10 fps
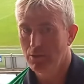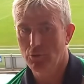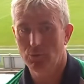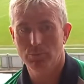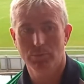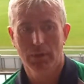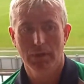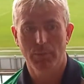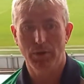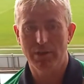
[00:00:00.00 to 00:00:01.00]
we
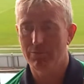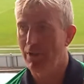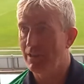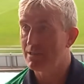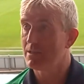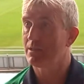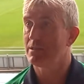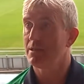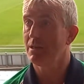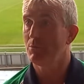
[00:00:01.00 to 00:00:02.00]
mightn't have liked it at the
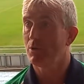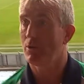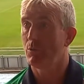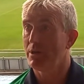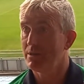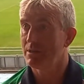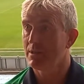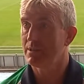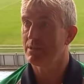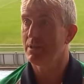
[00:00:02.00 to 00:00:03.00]
time or wanted it at
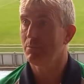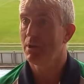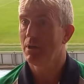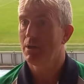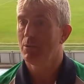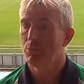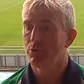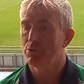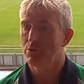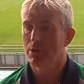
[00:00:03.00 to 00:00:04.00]
the time,
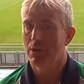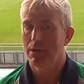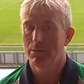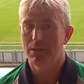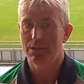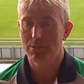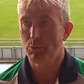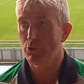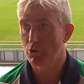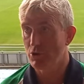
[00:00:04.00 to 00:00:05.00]
but it didn't
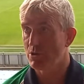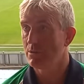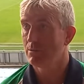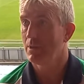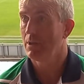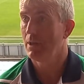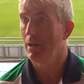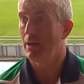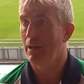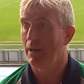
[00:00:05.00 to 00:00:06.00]
punish us,
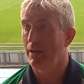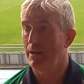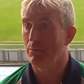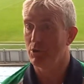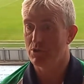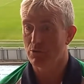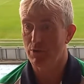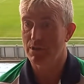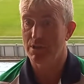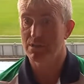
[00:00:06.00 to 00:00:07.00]
which is a
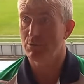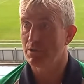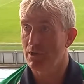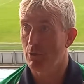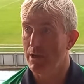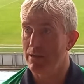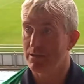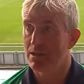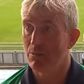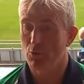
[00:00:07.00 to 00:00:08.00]
great testament to how hard
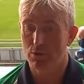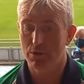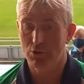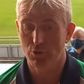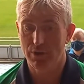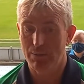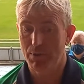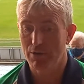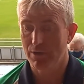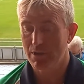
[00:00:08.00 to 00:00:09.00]
the team worked during that
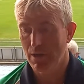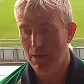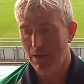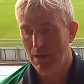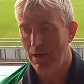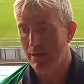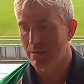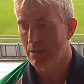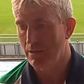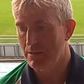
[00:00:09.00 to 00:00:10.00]
period, and
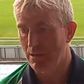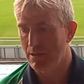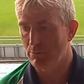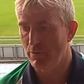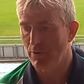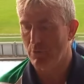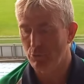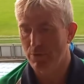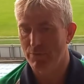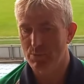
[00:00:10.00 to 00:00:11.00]
it's a good
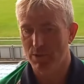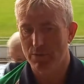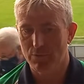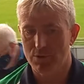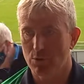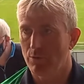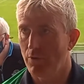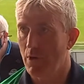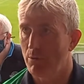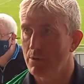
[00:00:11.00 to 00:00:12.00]
reference point for us going
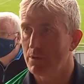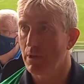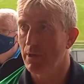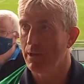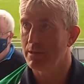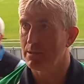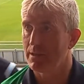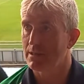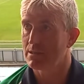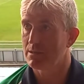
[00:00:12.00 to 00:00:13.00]
forward into the
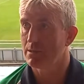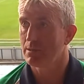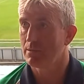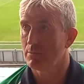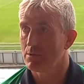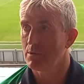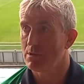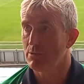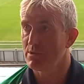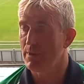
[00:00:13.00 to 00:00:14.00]
next
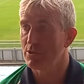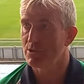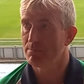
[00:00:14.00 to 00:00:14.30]
series of matches.